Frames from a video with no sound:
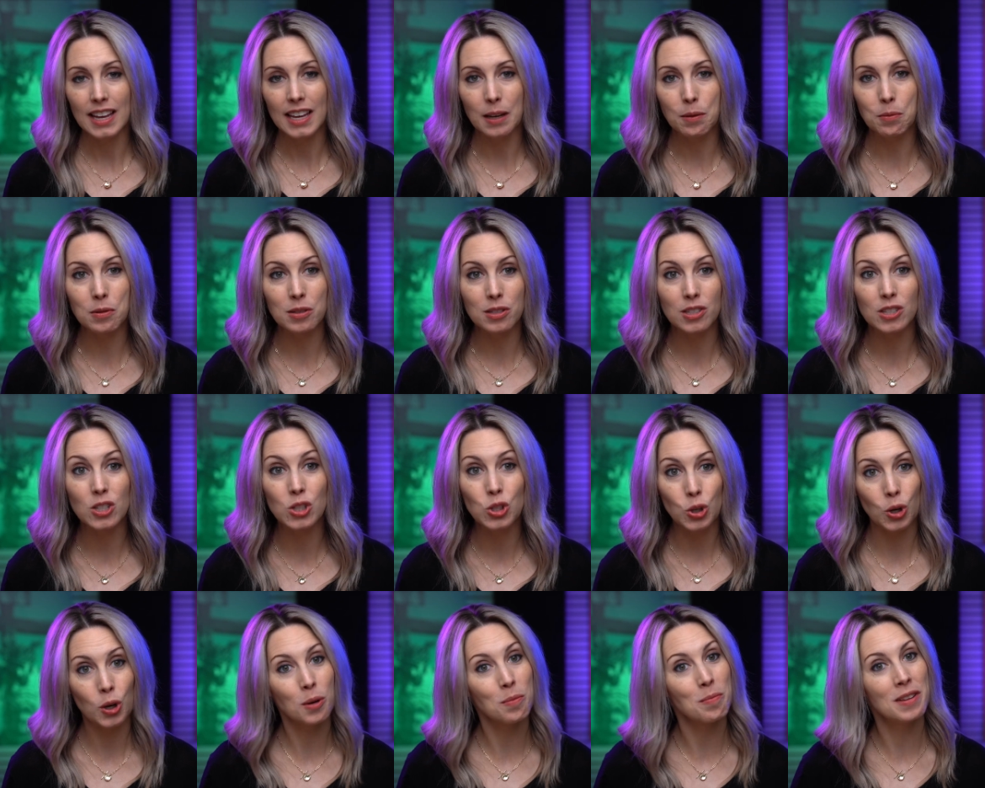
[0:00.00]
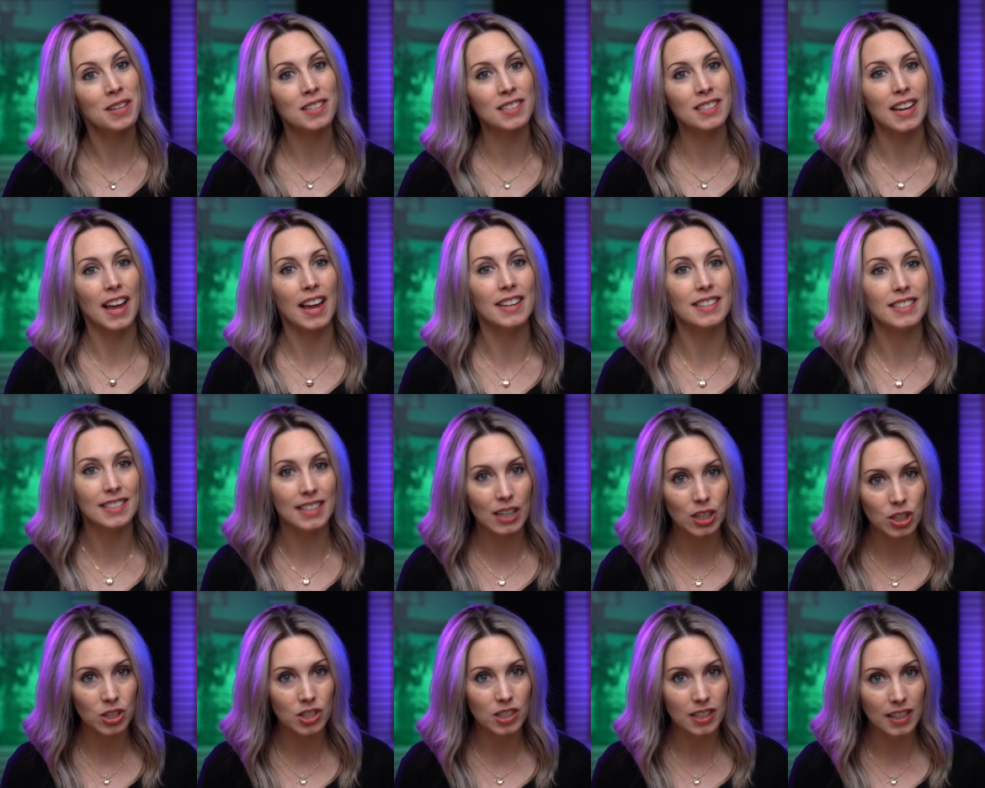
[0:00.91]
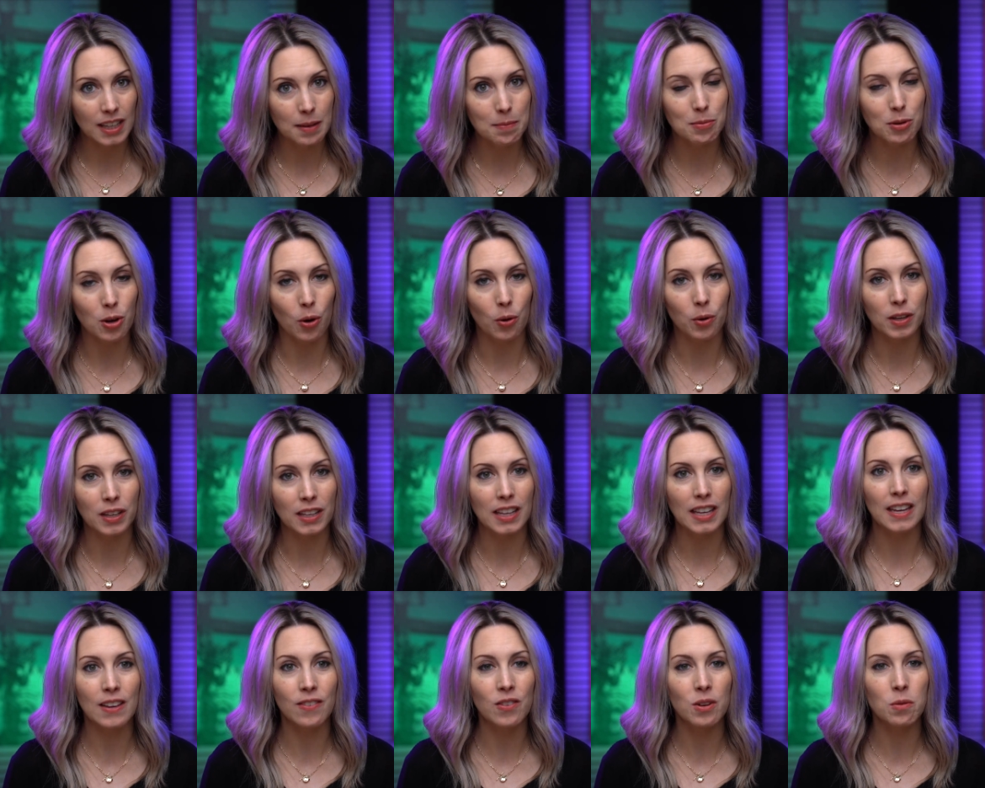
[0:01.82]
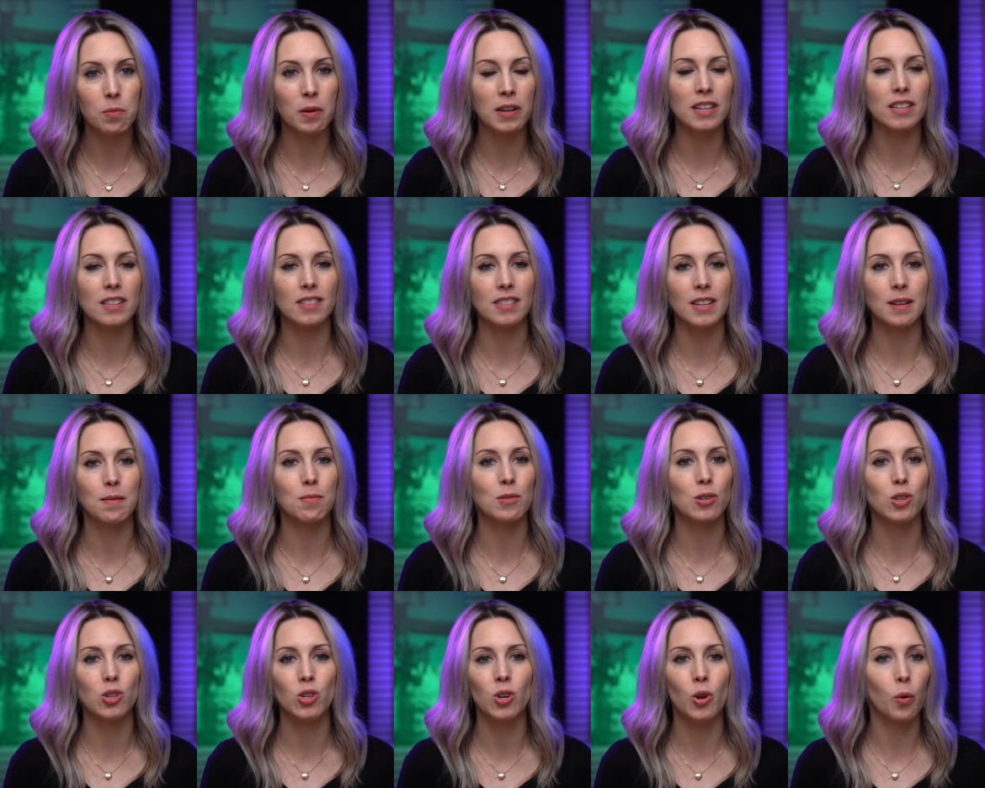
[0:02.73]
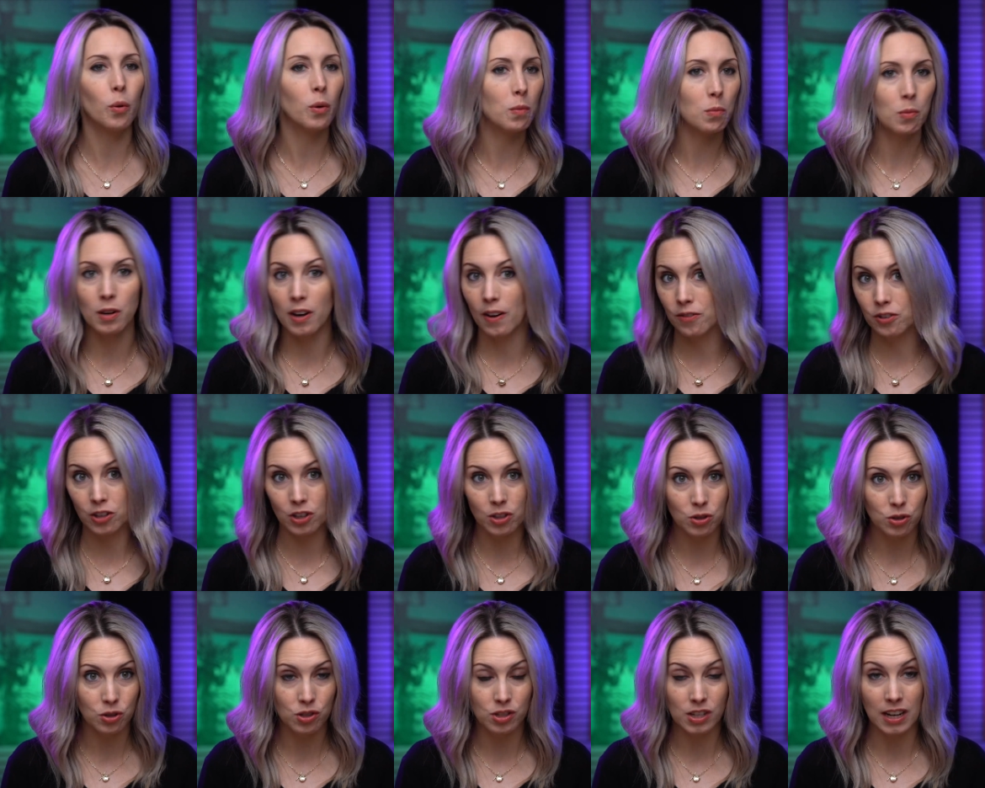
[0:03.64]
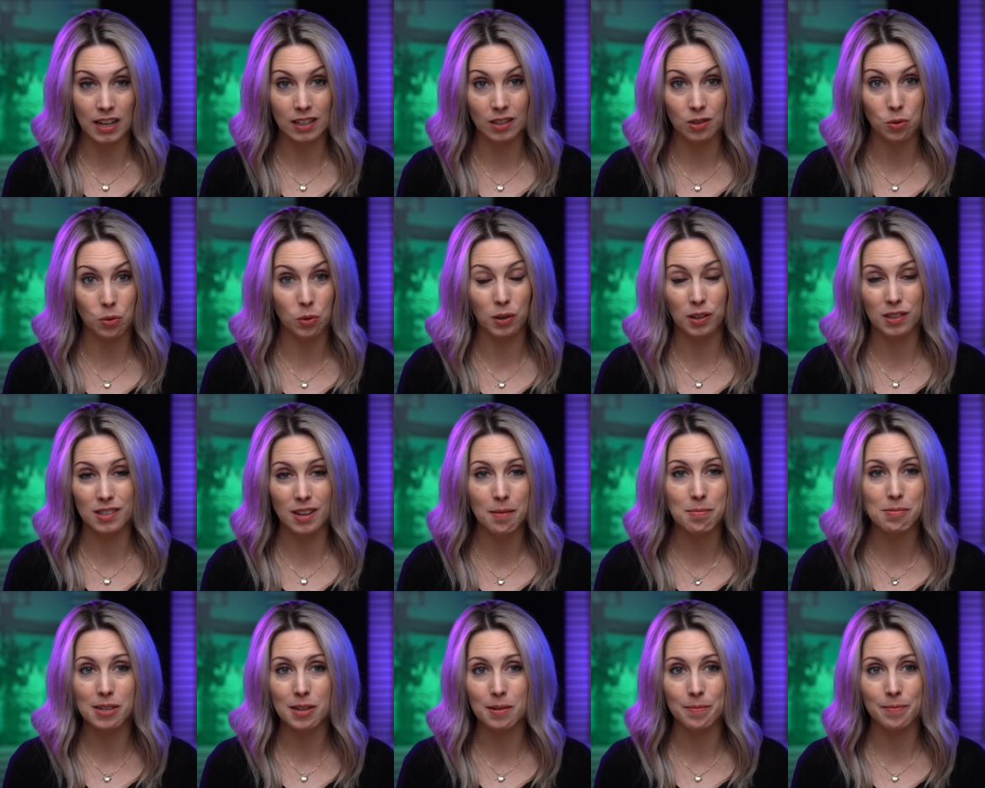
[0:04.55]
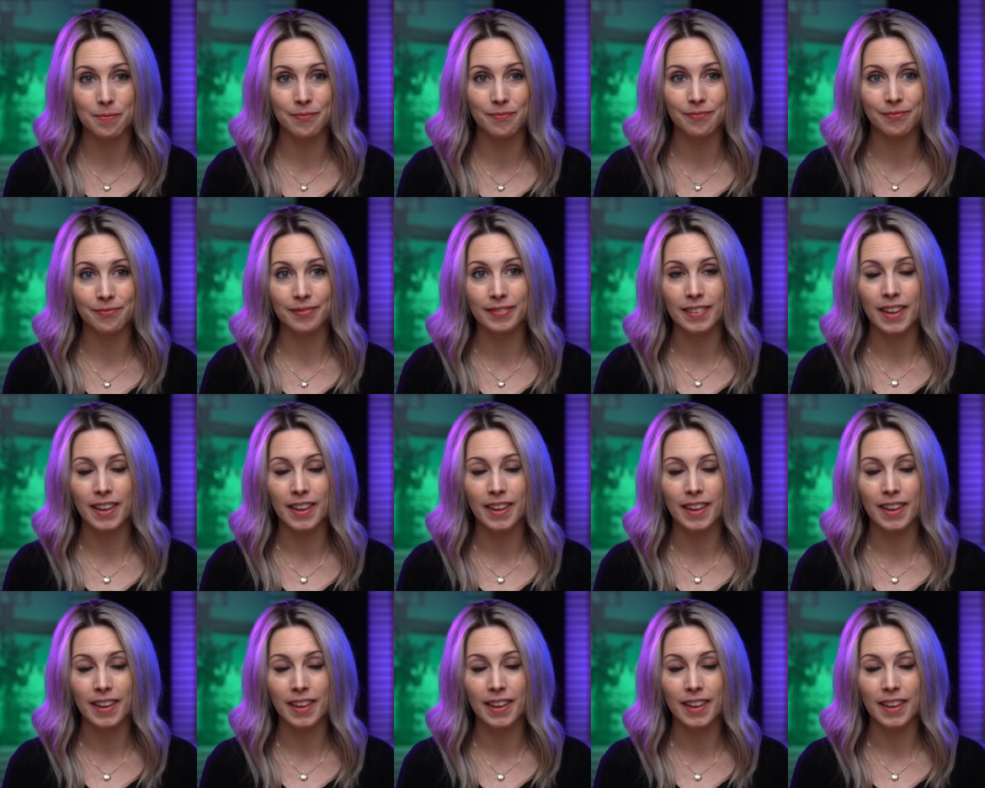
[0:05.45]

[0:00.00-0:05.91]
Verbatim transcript: He was determined and dared to keep going even when it seemed no one would ever understand or accept him.